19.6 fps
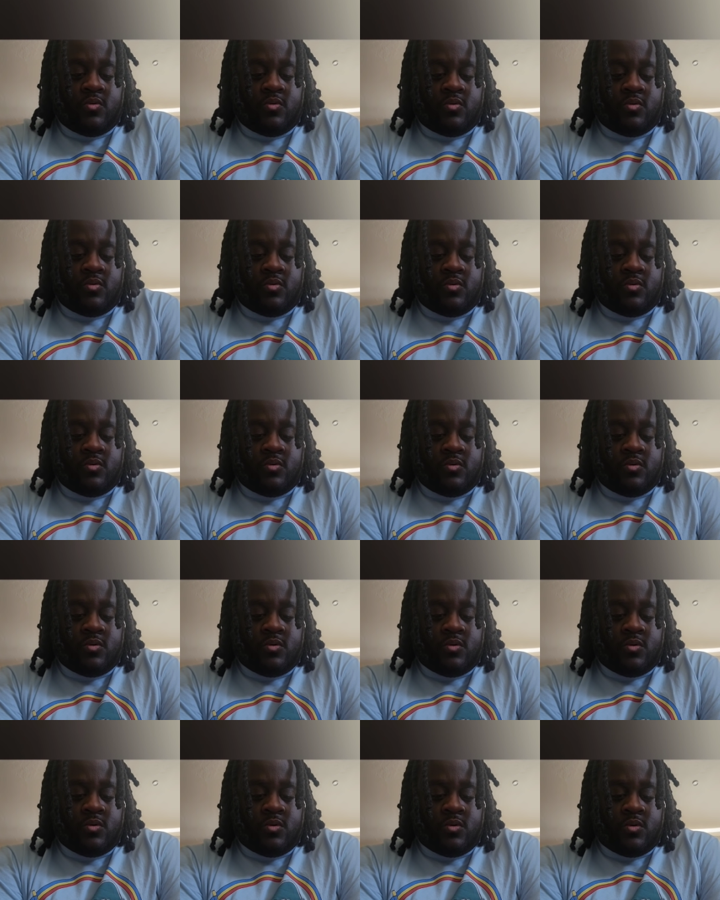
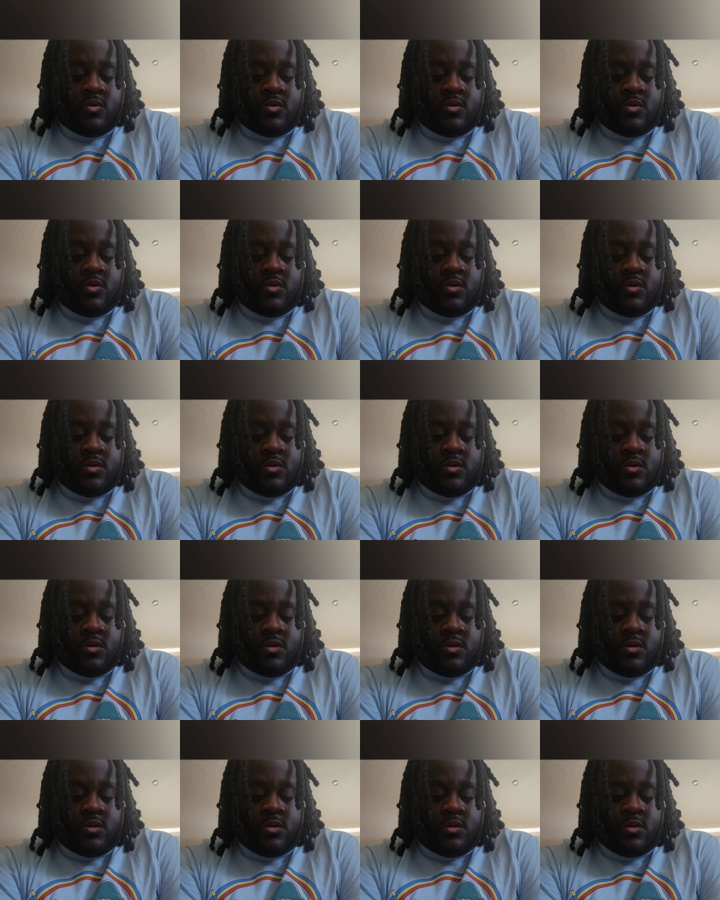
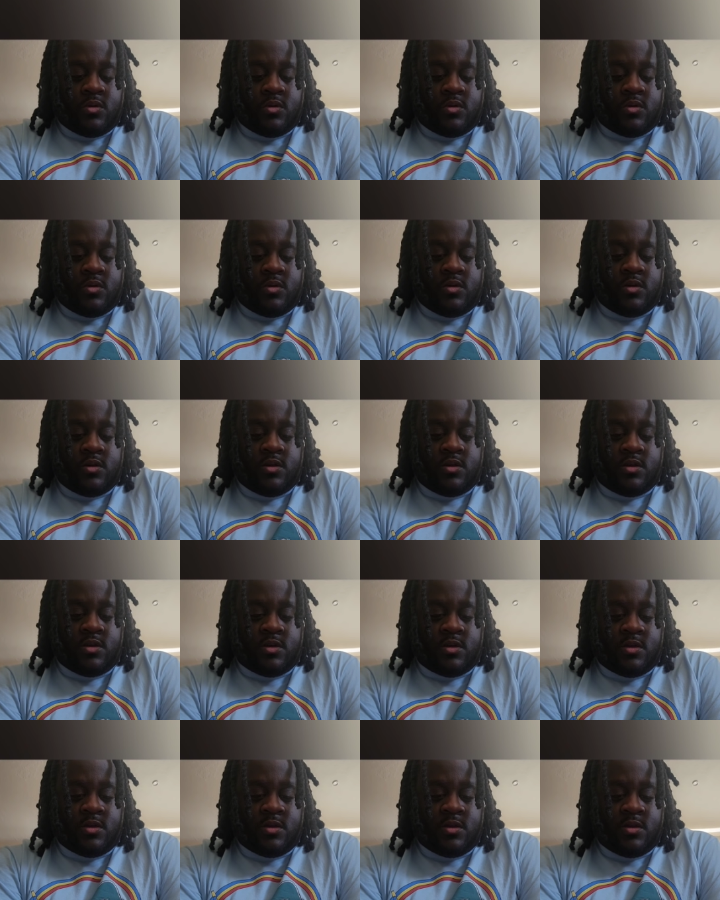
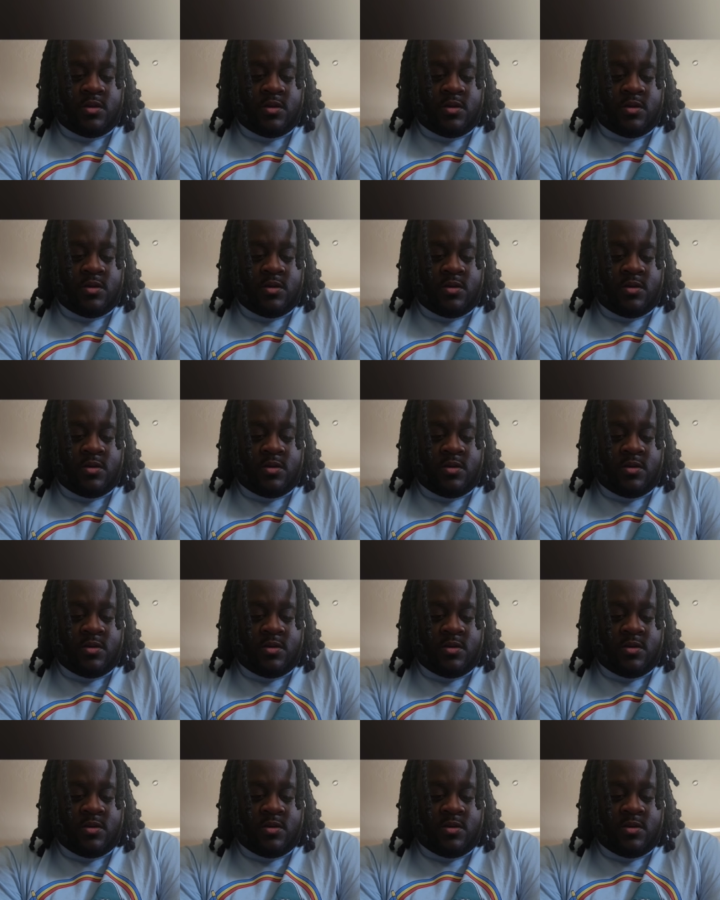
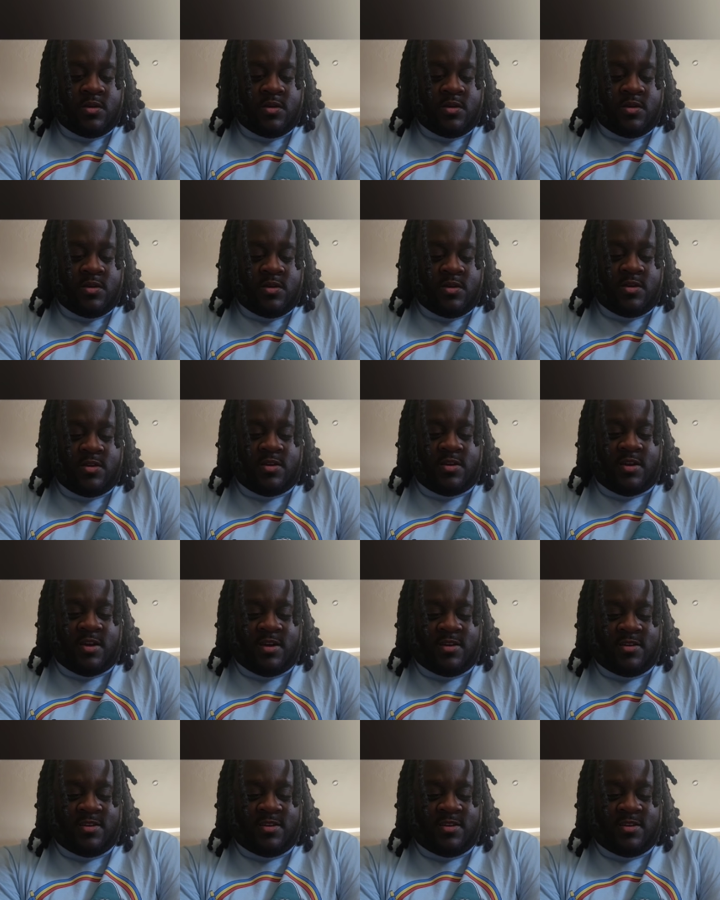Nobody speaks.